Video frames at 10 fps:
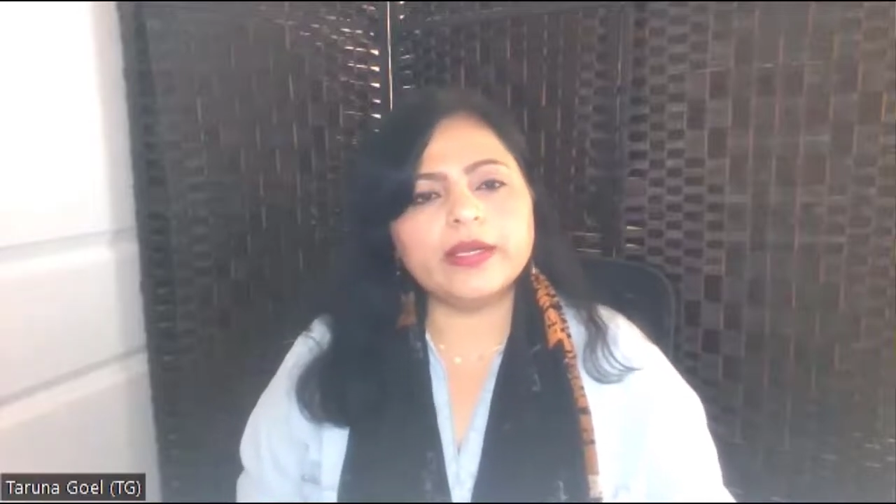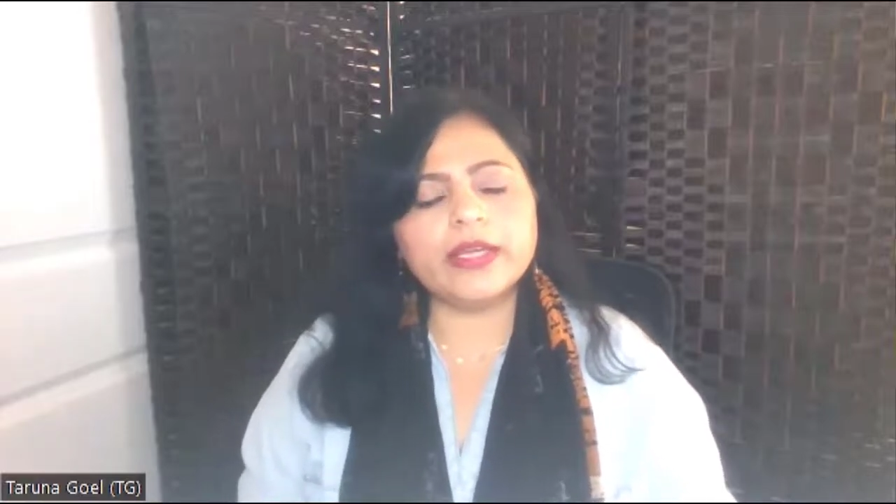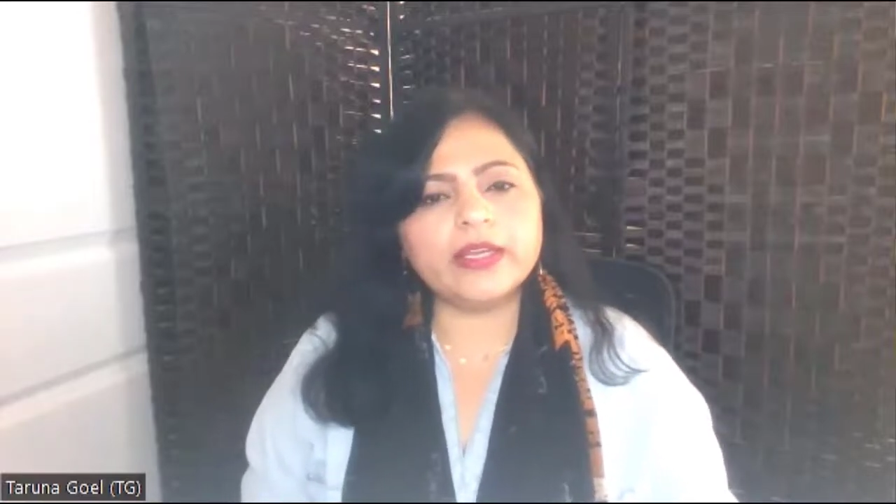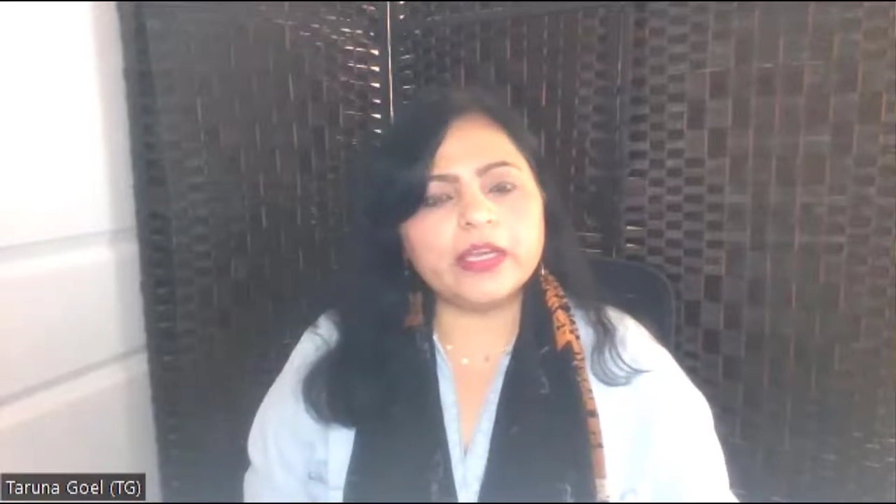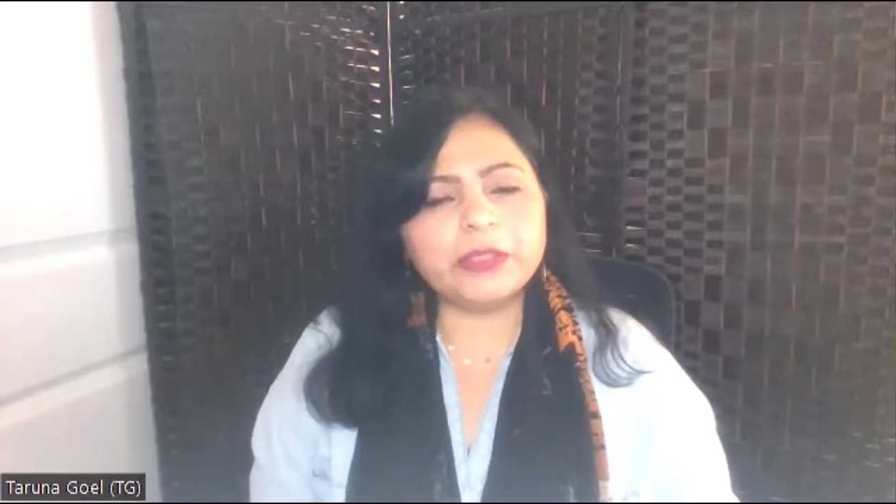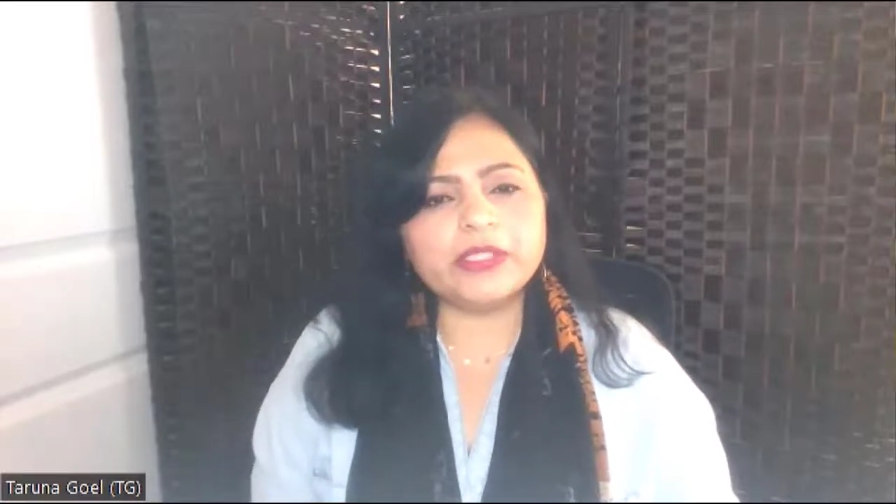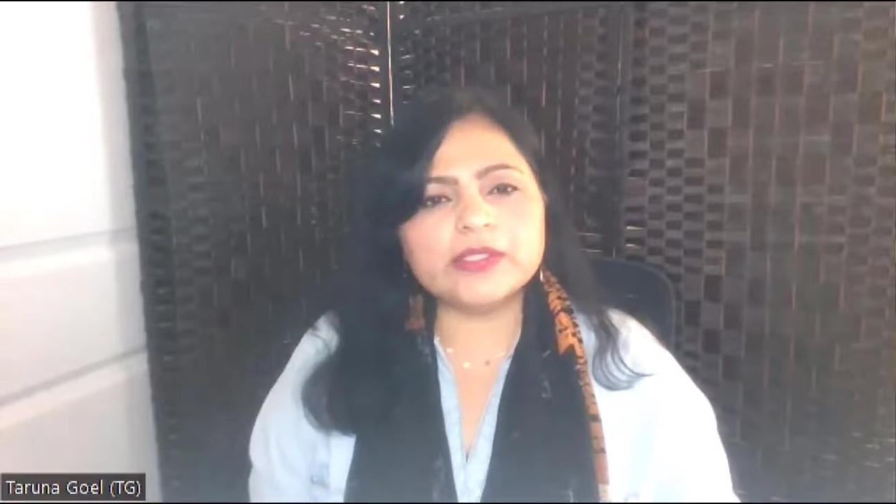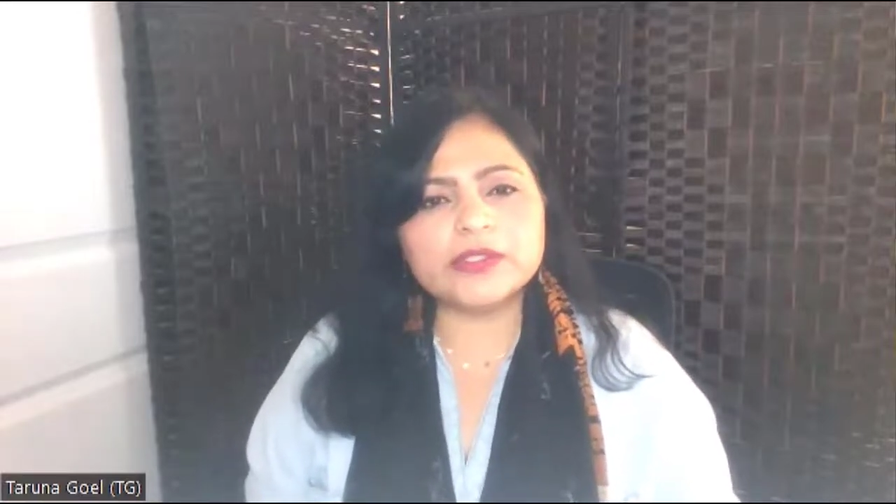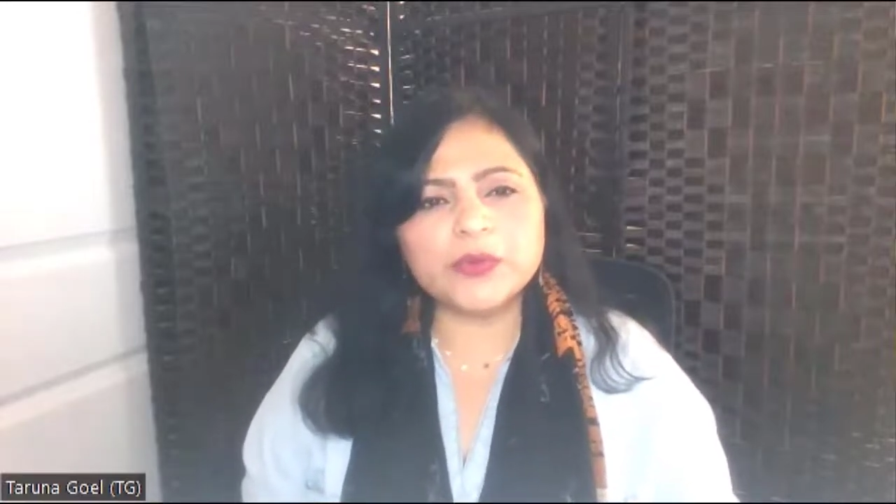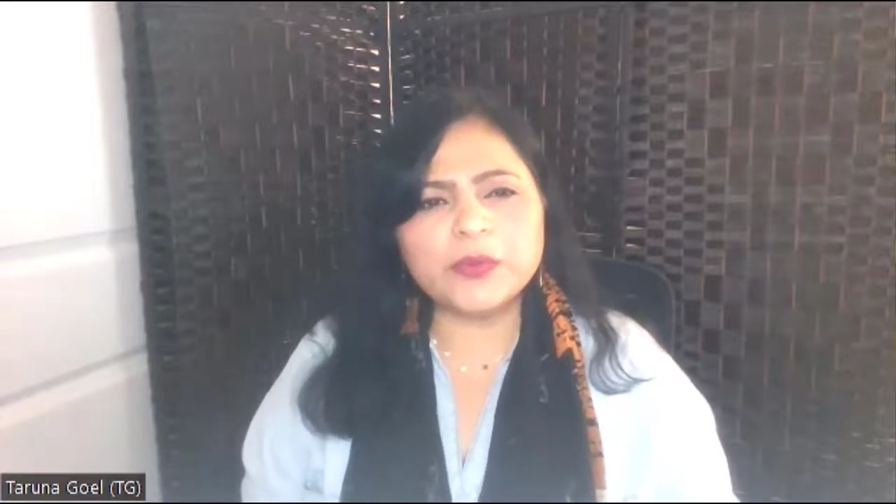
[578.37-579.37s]
Again, I mean,
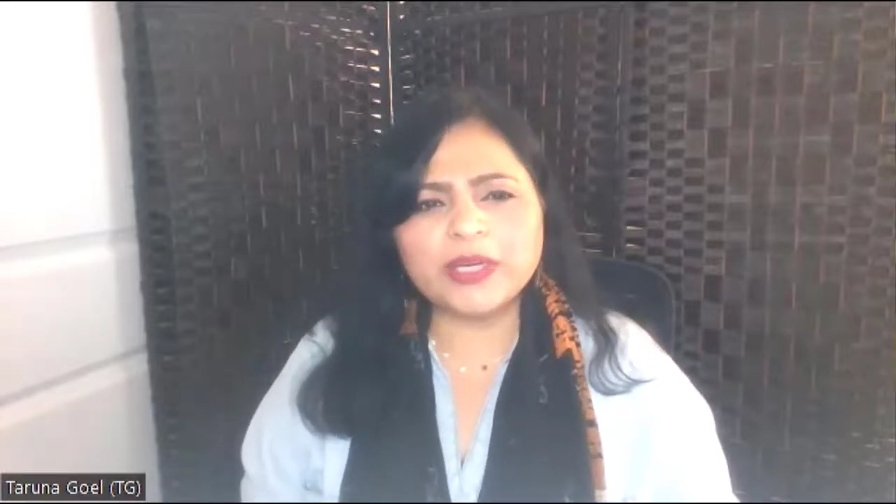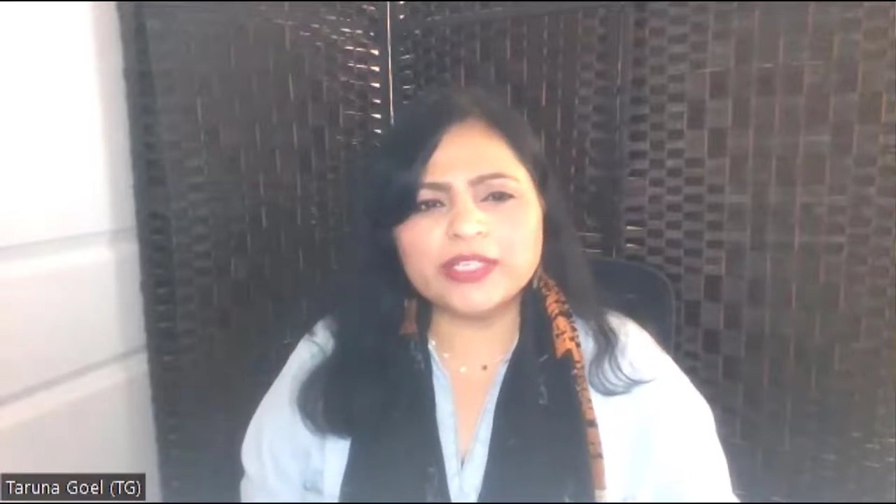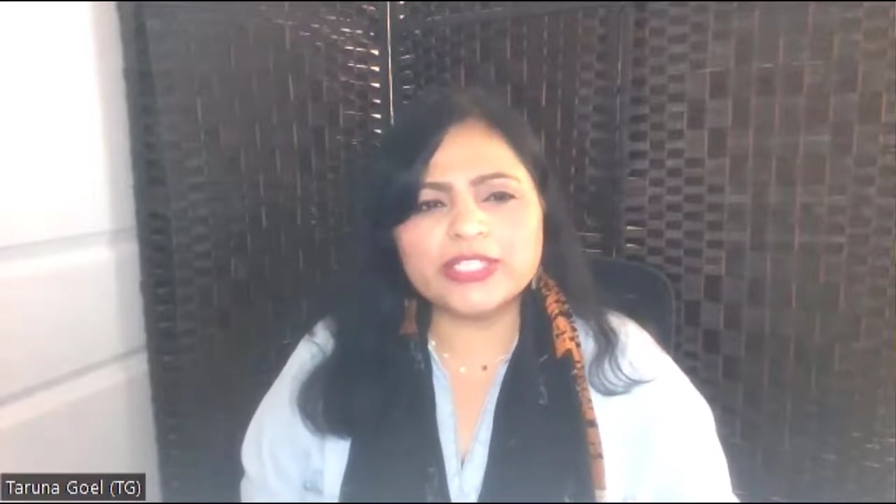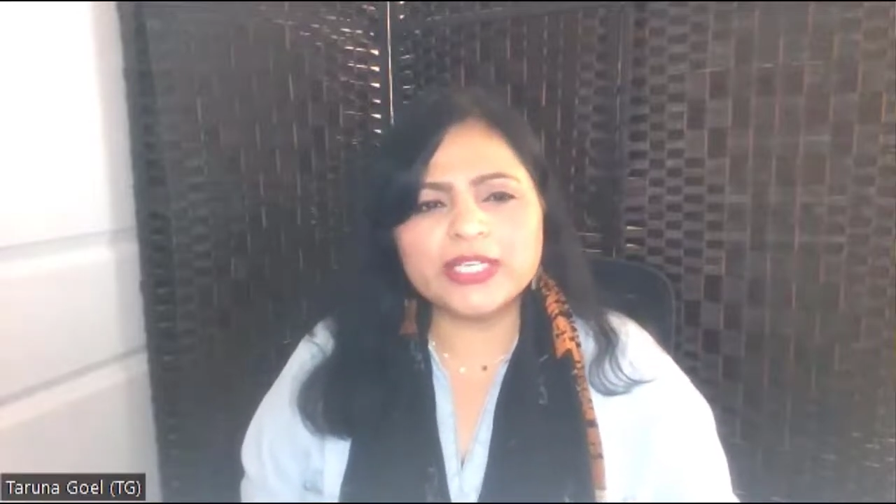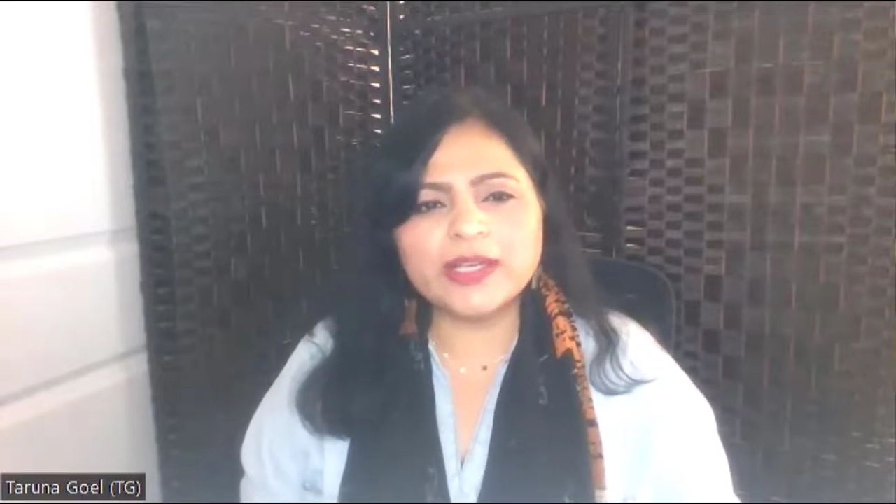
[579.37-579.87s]
so much.